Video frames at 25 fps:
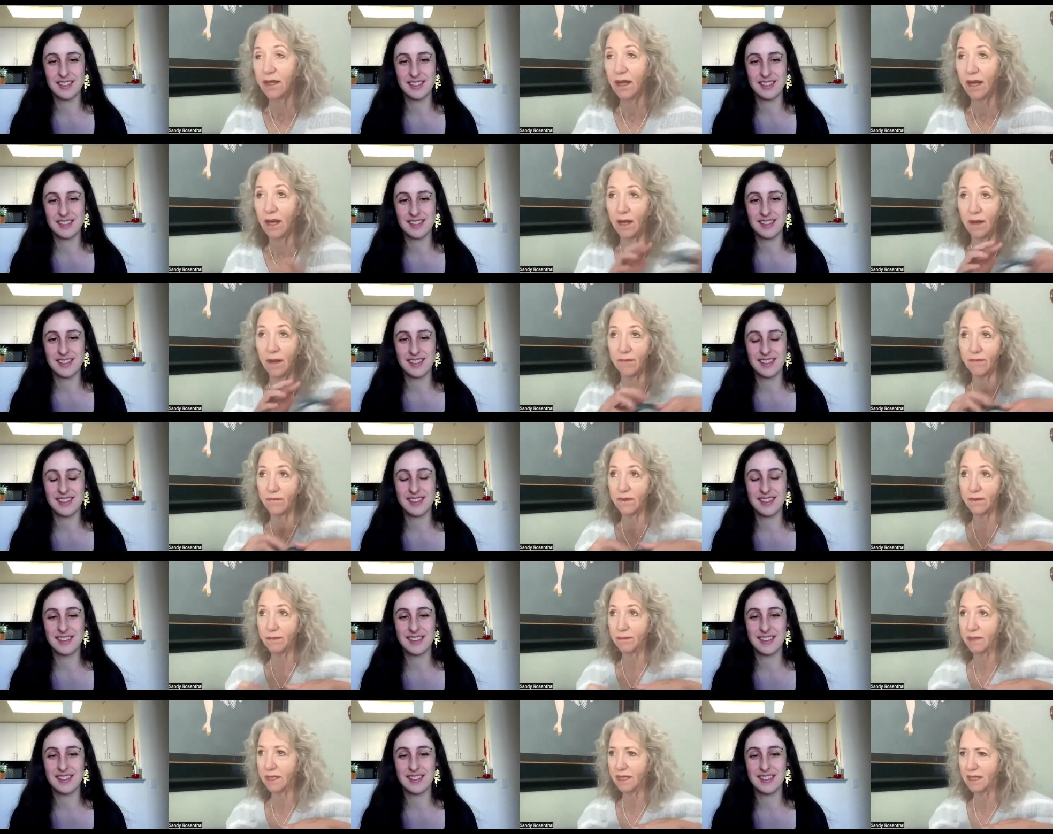
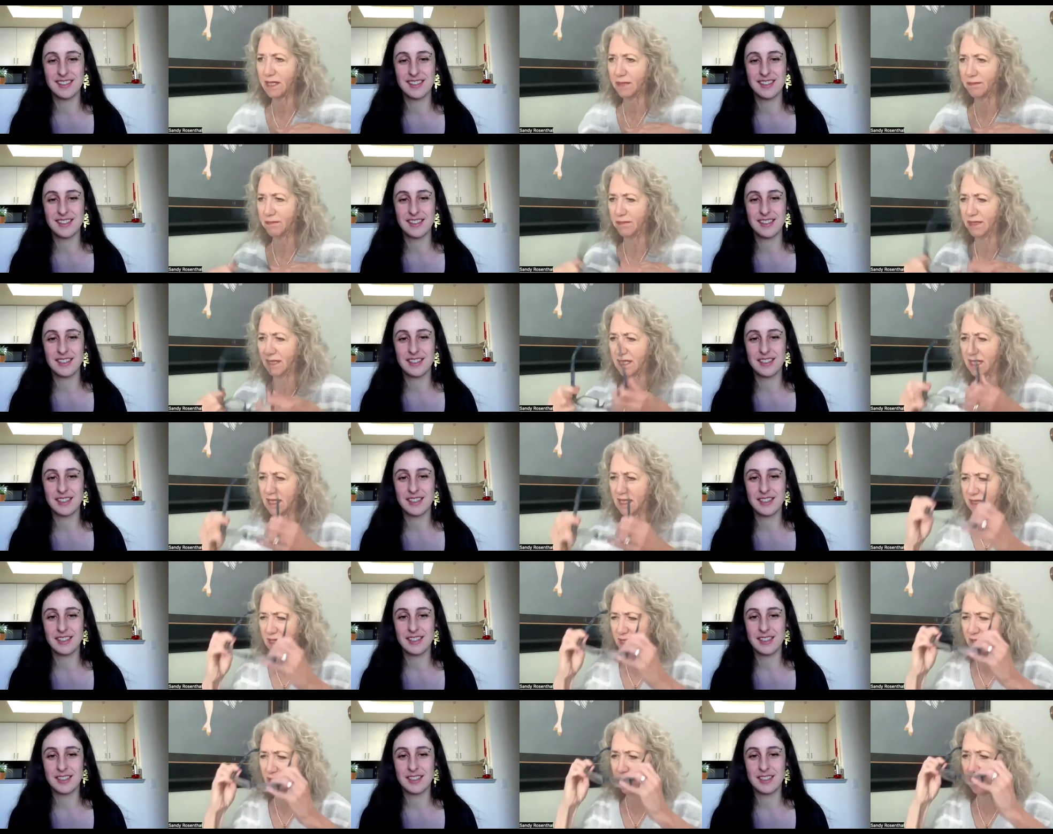Speaker 1: um,
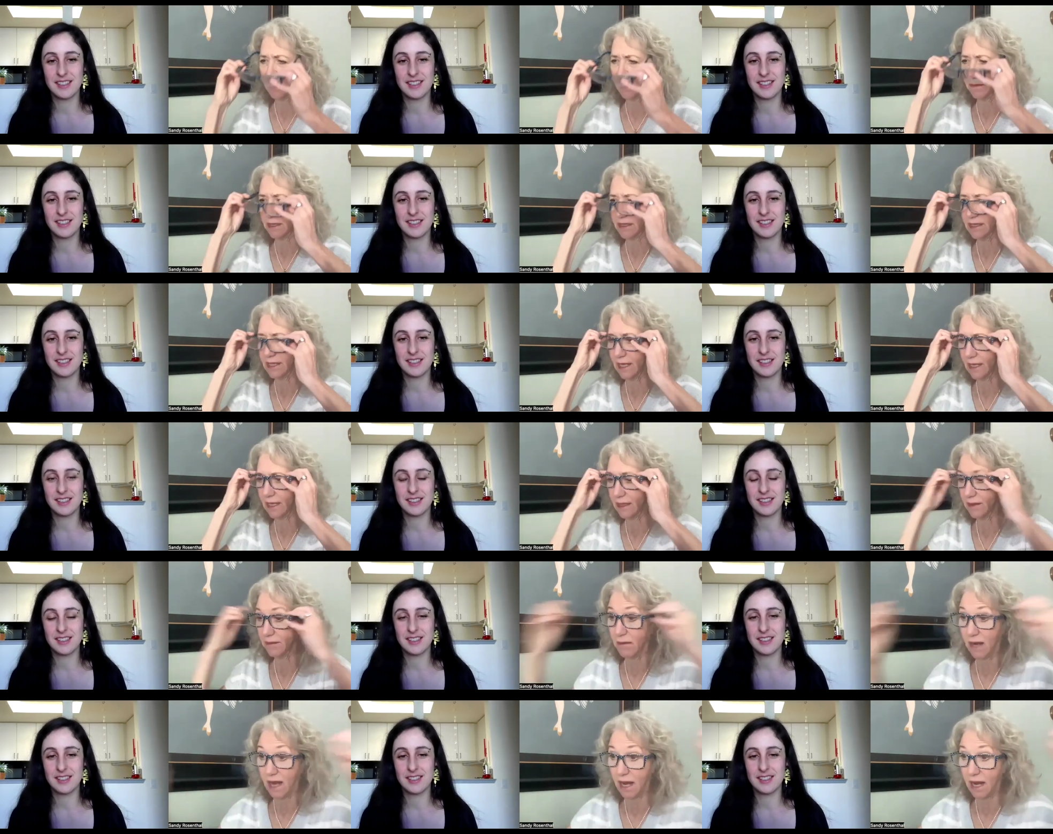because and
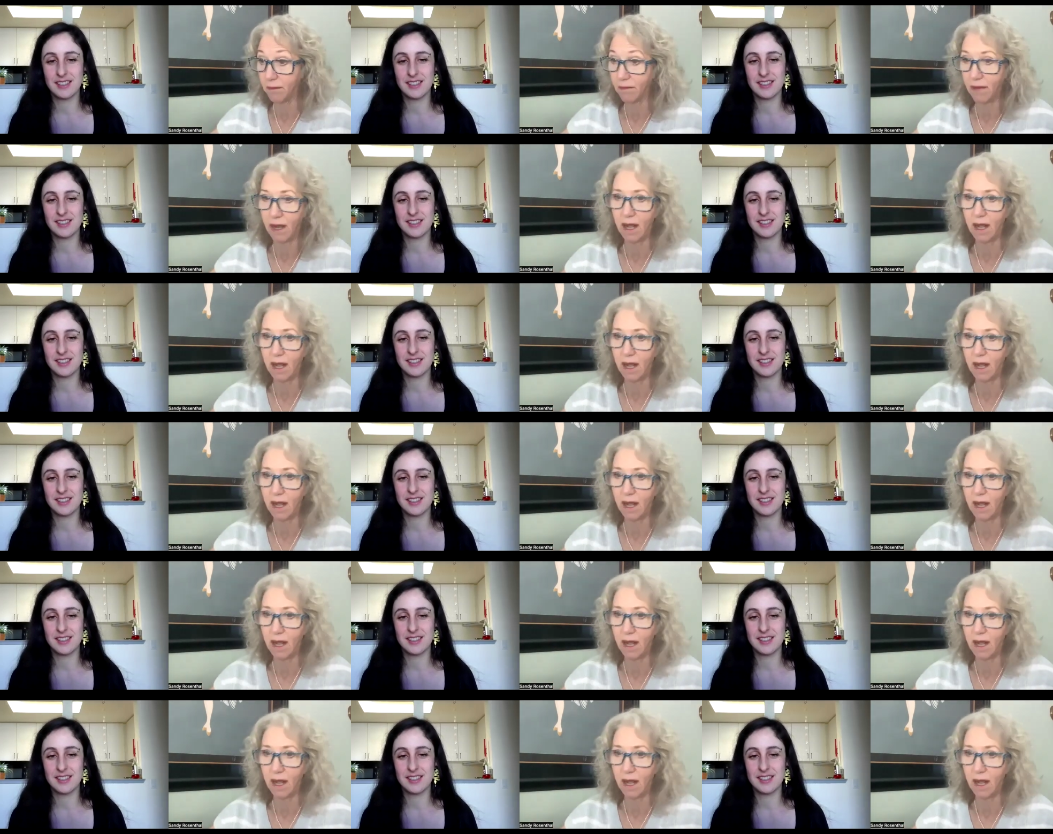yeah, in my